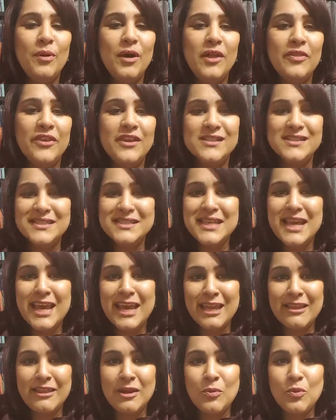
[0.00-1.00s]
There's a
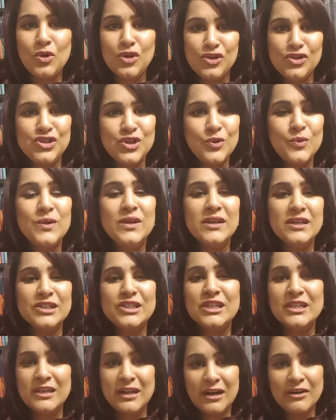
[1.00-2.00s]
saying that what you don't learn
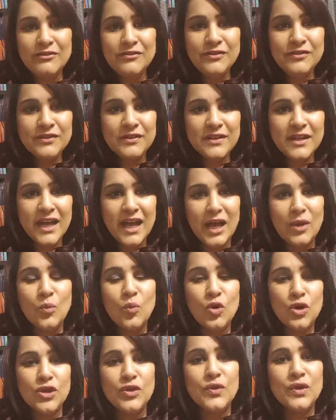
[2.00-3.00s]
to love and
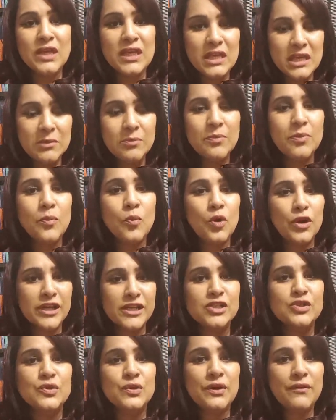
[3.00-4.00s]
what you keep
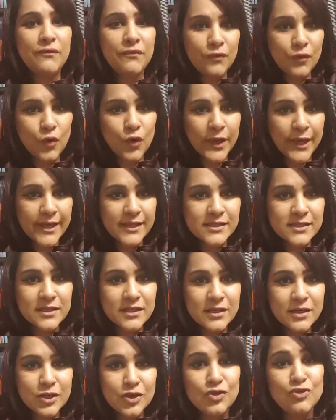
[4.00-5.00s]
wanting to avoid,
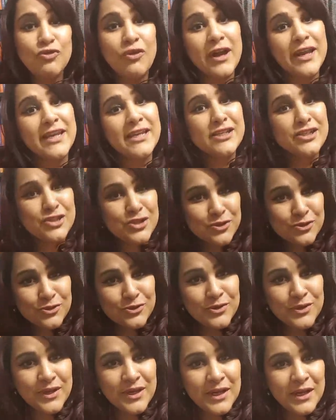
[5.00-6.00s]
you run into
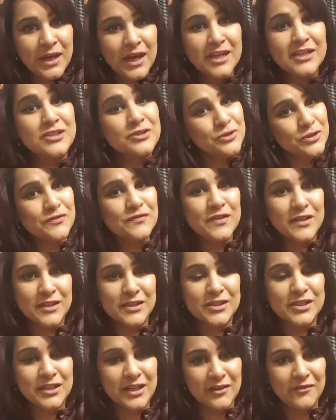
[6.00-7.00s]
until you've learned
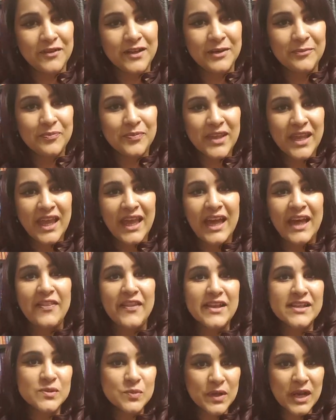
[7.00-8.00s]
to love it. And
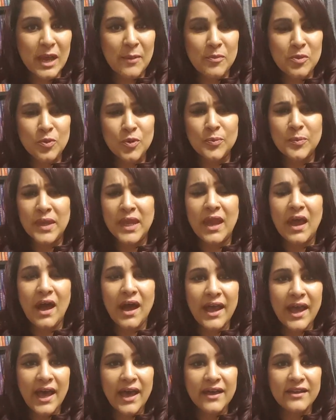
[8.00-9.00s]
that's what happened with me. I
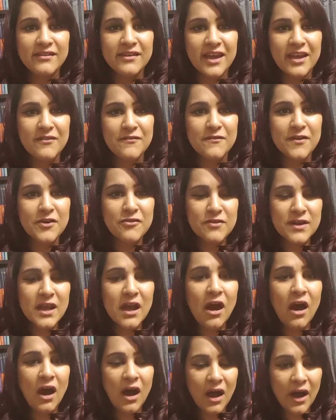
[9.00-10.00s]
had a very
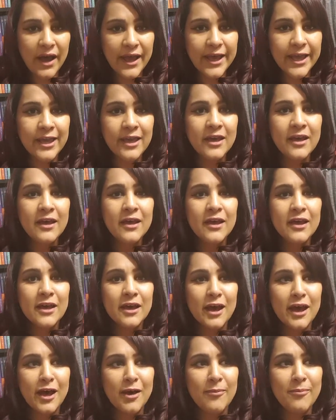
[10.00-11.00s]
high,
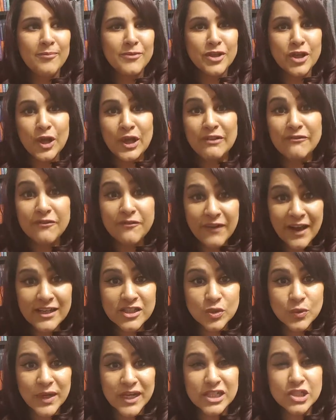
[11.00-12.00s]

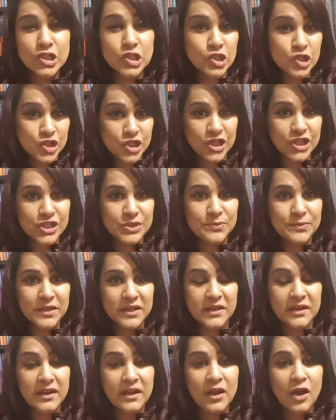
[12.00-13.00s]
infatuation
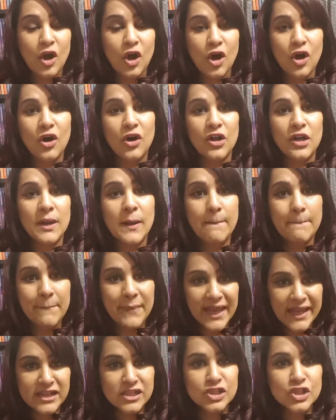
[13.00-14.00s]
judgment on
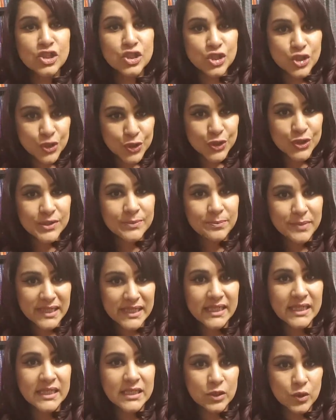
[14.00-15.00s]
men should
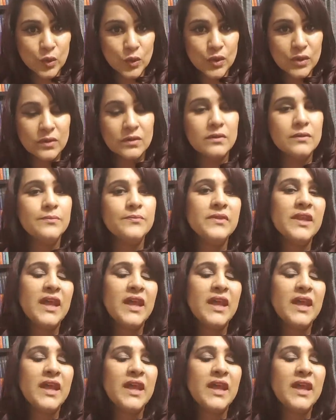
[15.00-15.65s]
be loyal.